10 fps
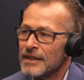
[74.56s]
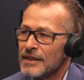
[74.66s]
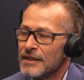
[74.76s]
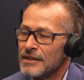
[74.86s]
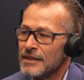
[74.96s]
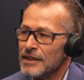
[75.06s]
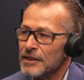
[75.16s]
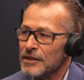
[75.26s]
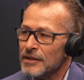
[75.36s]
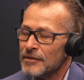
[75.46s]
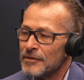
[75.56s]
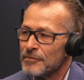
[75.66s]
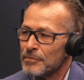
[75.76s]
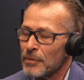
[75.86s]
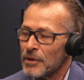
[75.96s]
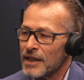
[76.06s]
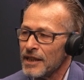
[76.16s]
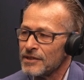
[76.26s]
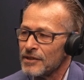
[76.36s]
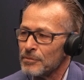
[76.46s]
the
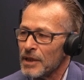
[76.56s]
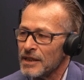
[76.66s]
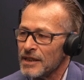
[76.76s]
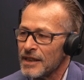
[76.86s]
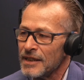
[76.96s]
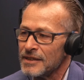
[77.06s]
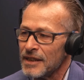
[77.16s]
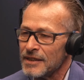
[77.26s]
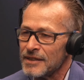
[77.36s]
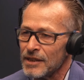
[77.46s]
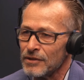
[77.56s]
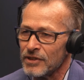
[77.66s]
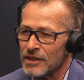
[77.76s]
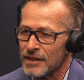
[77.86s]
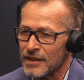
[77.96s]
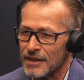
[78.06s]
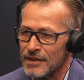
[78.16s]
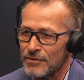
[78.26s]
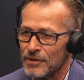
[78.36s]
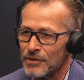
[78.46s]
publication by the KSA itself in the
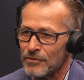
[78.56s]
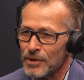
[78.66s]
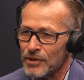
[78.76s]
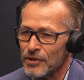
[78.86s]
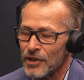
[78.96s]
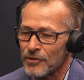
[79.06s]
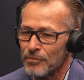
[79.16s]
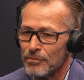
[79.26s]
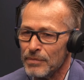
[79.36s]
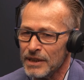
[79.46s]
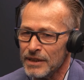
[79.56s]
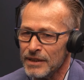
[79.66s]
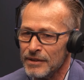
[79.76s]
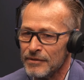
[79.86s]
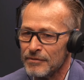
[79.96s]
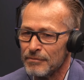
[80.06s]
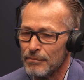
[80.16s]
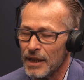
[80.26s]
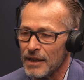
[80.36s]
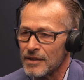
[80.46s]
Netherlands would would not be
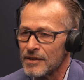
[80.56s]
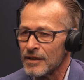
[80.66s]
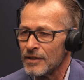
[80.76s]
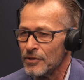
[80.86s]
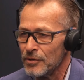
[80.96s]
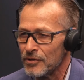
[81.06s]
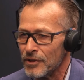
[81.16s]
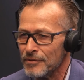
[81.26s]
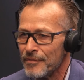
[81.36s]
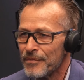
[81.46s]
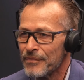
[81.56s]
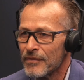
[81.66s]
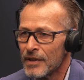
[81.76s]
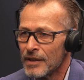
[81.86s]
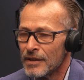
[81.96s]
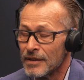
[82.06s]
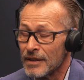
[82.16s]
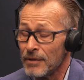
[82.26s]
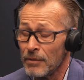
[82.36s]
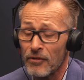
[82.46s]
balanced and neutral.
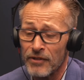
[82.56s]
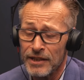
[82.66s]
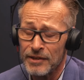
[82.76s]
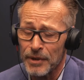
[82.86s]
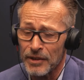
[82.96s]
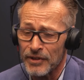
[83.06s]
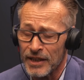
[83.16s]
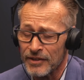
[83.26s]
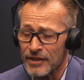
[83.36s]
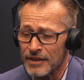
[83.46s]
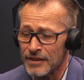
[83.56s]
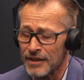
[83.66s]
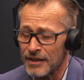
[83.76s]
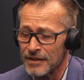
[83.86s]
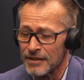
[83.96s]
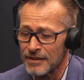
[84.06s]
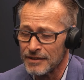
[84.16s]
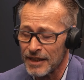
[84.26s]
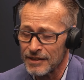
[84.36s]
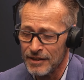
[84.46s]
And we were right about that, and, and, and
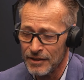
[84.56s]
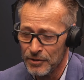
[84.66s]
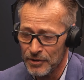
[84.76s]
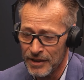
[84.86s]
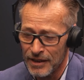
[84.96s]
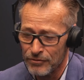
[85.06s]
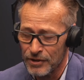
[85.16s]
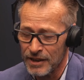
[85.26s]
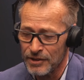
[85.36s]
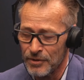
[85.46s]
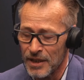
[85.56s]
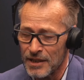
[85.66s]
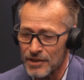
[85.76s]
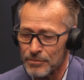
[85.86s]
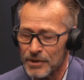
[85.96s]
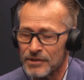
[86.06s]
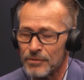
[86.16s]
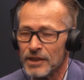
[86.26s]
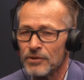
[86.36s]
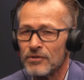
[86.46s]
it's actually good, therefore, that you ask, because
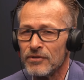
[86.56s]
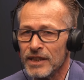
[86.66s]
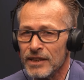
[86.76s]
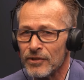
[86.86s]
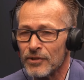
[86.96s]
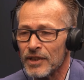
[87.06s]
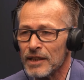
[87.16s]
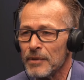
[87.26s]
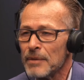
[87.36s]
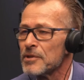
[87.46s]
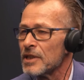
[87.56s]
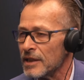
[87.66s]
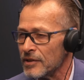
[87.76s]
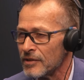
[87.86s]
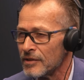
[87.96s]
when you read on their website